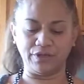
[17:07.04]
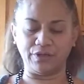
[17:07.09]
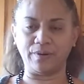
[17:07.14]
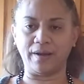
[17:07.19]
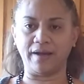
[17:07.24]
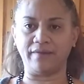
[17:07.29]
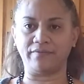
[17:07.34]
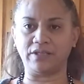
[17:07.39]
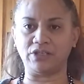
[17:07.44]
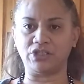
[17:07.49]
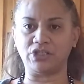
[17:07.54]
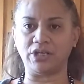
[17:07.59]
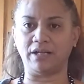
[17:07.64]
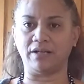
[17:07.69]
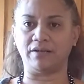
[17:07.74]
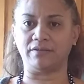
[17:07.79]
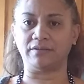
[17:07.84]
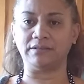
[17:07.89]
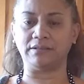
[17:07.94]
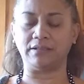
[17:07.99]
you have the
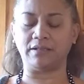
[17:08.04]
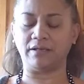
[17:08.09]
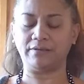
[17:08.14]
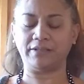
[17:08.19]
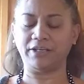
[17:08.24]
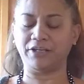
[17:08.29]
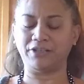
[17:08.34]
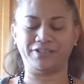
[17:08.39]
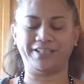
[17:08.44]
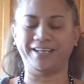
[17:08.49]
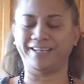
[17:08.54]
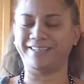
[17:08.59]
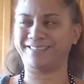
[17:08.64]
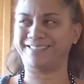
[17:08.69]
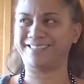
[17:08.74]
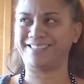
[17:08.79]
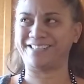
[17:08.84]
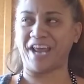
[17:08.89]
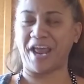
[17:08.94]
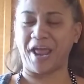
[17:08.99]
gel,
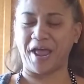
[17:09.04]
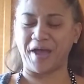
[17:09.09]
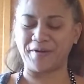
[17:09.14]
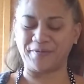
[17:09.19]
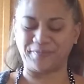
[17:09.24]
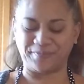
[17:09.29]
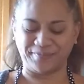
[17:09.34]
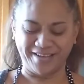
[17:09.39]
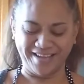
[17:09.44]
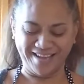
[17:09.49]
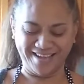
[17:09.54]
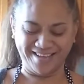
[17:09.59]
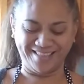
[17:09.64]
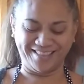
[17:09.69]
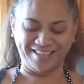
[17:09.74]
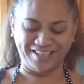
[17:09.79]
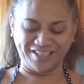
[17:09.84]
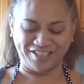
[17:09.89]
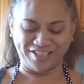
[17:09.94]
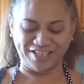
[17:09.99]
the jam,
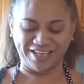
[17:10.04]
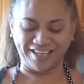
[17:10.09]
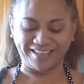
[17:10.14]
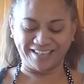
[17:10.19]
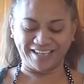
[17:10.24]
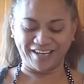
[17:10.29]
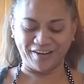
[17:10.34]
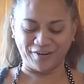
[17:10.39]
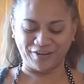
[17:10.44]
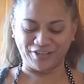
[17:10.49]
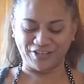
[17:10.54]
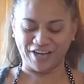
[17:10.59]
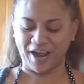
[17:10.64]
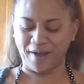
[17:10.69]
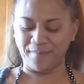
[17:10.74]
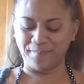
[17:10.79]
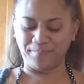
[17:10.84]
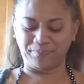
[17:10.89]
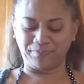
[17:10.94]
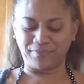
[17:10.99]
the jelly or
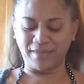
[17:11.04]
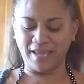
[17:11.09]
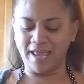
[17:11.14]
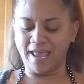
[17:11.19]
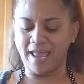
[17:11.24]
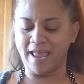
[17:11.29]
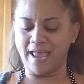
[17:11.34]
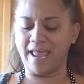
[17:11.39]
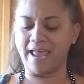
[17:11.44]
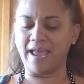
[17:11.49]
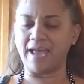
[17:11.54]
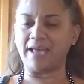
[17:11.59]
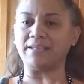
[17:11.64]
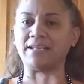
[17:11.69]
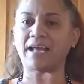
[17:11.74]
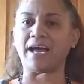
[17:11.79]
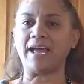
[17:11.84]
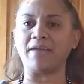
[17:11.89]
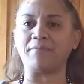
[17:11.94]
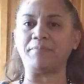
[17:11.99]
jam. And
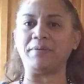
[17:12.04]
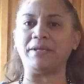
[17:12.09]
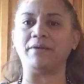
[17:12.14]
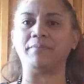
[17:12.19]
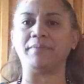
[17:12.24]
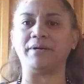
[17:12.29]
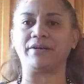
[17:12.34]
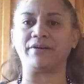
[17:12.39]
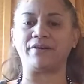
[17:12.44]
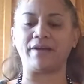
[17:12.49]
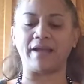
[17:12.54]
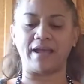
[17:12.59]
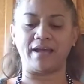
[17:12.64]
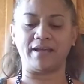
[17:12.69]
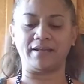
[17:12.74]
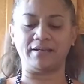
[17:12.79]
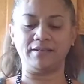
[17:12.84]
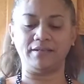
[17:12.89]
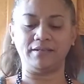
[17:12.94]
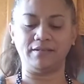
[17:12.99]
I have peanut butter
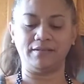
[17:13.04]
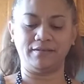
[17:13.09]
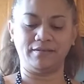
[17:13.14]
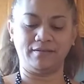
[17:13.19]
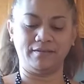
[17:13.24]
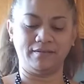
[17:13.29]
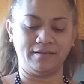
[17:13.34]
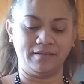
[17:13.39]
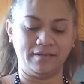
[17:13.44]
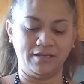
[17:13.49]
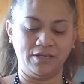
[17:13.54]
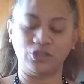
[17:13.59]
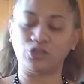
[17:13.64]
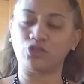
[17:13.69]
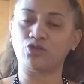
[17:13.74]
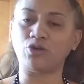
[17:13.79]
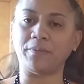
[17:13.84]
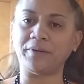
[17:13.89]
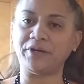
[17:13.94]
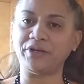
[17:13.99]
and
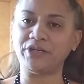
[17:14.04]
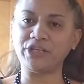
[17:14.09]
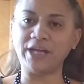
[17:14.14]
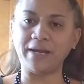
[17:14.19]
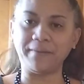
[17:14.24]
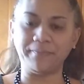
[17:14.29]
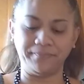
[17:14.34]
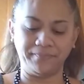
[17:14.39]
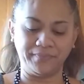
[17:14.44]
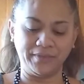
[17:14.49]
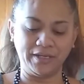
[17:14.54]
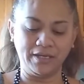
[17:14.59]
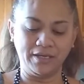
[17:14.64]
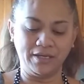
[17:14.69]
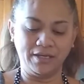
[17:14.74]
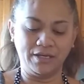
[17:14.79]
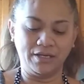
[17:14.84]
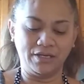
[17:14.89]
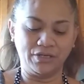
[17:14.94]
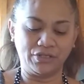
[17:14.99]
strawberry jam.
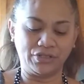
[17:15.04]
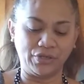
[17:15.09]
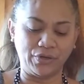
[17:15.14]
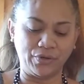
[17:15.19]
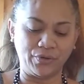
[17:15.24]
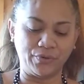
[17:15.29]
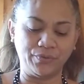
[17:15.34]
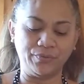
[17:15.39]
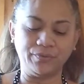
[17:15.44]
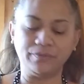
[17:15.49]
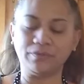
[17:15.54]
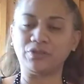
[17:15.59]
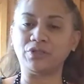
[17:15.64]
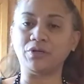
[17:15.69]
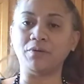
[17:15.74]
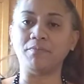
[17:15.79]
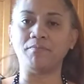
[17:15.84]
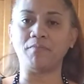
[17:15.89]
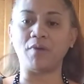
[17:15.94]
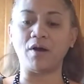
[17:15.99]
So
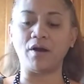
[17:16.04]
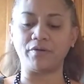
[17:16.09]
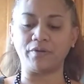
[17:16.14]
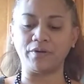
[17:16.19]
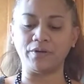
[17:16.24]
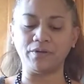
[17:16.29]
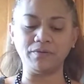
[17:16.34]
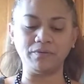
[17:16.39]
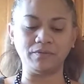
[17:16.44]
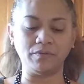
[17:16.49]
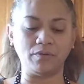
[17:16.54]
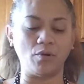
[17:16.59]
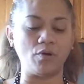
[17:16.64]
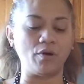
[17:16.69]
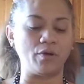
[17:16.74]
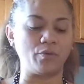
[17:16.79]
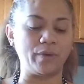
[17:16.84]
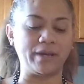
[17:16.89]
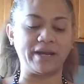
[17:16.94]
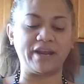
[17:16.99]
tomorrow
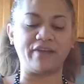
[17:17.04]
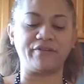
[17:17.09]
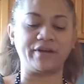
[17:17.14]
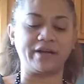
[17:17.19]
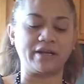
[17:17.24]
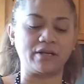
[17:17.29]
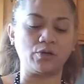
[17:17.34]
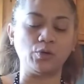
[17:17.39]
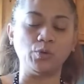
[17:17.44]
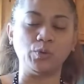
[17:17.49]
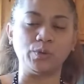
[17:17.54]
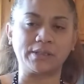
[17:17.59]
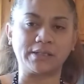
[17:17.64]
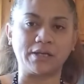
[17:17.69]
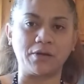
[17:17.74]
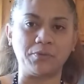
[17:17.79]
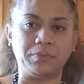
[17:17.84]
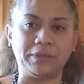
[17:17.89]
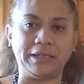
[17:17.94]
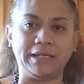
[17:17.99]
or whenever it cools
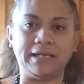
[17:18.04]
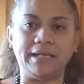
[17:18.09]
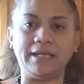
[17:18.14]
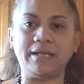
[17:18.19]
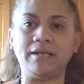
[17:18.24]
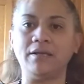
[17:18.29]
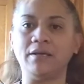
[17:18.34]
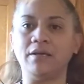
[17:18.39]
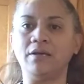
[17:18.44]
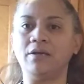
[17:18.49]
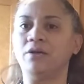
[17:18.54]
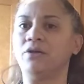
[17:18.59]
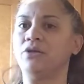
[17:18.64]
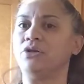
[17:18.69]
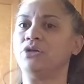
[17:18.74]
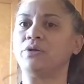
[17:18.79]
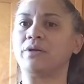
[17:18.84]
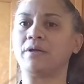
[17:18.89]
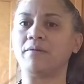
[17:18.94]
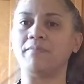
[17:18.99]
completely,
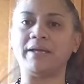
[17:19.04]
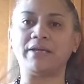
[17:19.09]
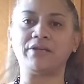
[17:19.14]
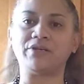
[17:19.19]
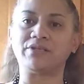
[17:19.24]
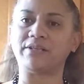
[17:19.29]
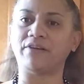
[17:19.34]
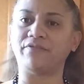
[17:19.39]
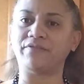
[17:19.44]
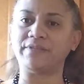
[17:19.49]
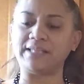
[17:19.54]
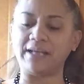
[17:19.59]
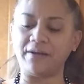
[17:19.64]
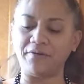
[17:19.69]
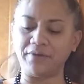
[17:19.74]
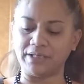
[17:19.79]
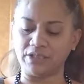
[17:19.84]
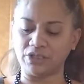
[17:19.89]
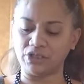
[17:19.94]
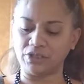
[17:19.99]
you can make yourself a
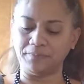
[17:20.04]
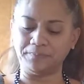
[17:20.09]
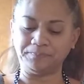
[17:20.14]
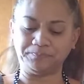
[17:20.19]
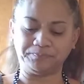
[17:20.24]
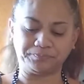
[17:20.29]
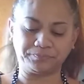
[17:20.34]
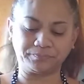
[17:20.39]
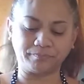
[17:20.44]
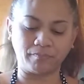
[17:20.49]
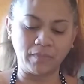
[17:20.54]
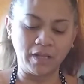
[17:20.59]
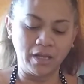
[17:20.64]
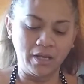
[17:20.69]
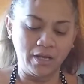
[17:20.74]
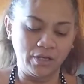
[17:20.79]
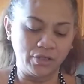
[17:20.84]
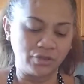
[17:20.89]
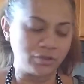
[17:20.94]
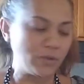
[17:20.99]
sandwich.
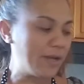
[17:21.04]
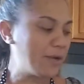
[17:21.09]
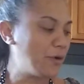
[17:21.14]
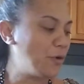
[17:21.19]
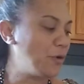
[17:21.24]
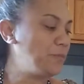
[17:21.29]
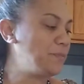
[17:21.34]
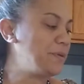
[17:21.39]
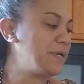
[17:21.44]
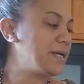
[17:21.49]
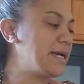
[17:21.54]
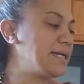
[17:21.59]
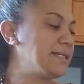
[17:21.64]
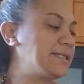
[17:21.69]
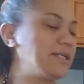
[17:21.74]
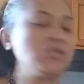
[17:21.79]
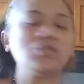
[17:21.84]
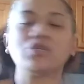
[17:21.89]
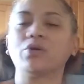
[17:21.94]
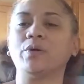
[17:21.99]
So I hope you guys
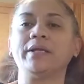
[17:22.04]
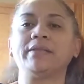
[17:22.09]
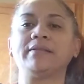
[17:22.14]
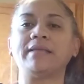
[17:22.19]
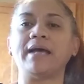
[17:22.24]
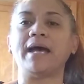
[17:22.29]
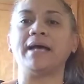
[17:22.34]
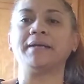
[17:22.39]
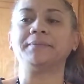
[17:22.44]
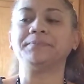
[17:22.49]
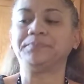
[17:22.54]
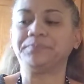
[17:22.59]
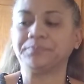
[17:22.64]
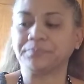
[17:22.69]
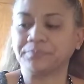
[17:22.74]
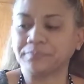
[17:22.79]
enjoyed that